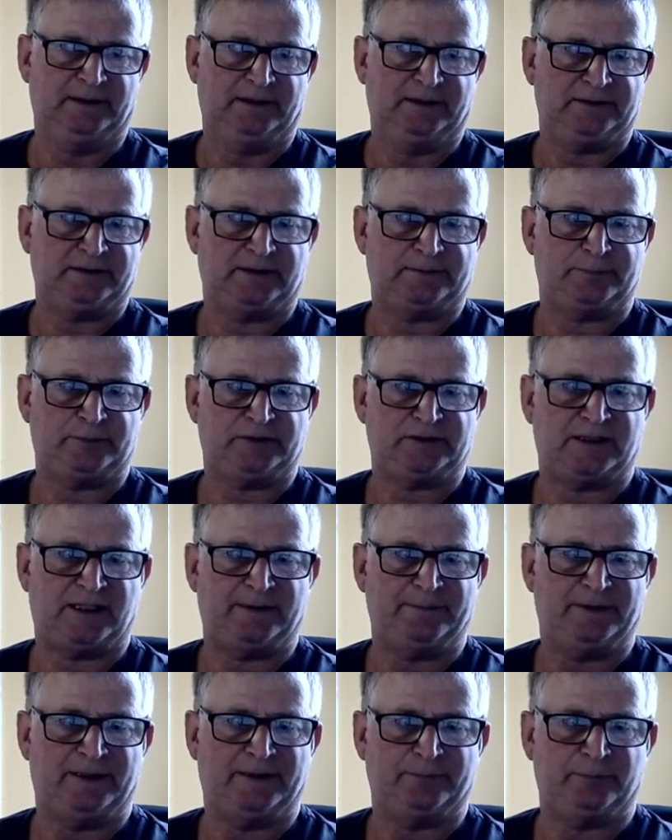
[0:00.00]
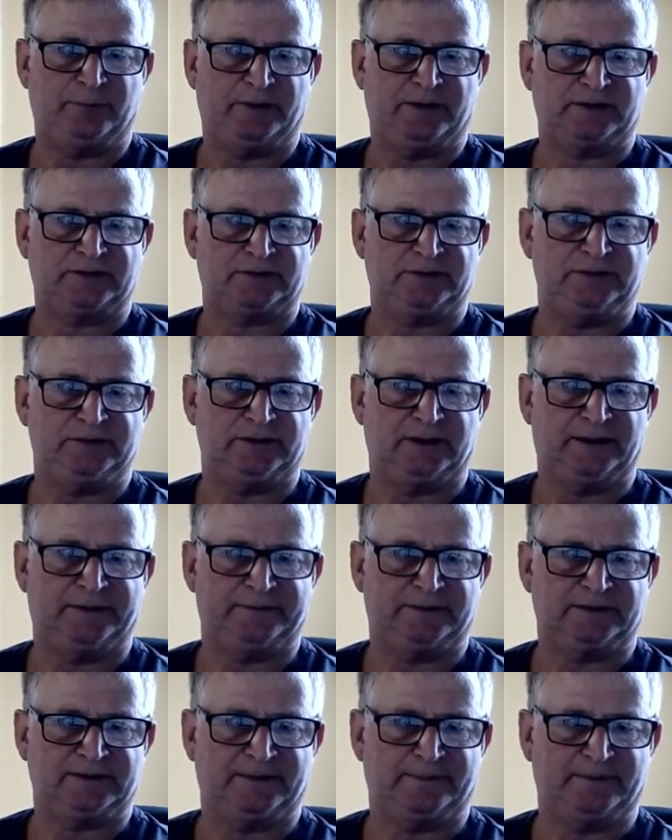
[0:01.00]
just push them up with a screwdriver or
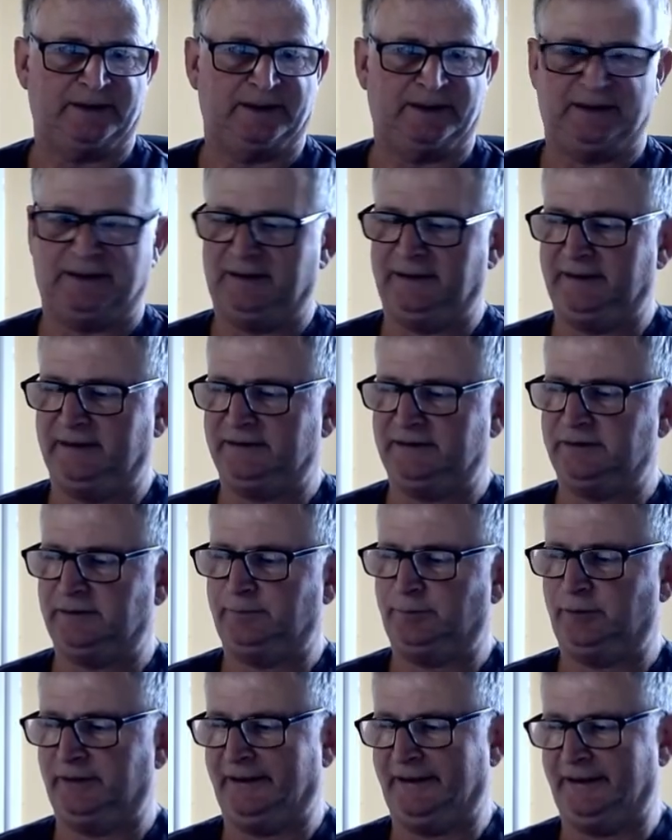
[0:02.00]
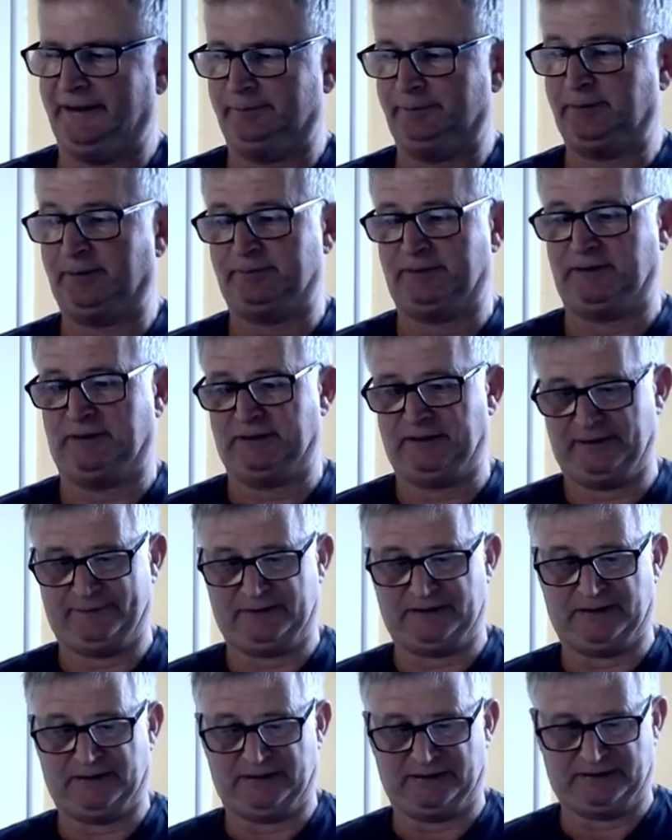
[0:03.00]
something, and then it should pull out. There's every
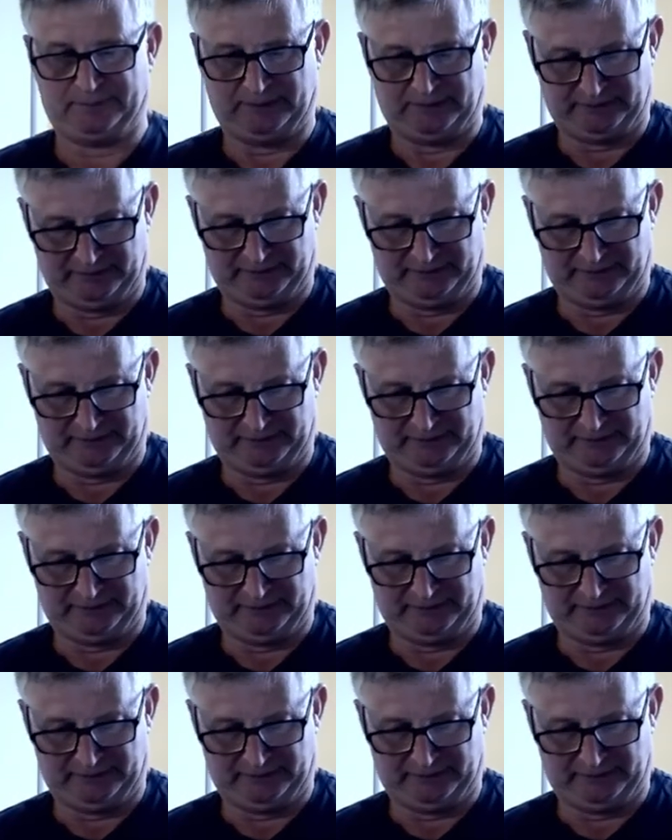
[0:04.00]
chance you won't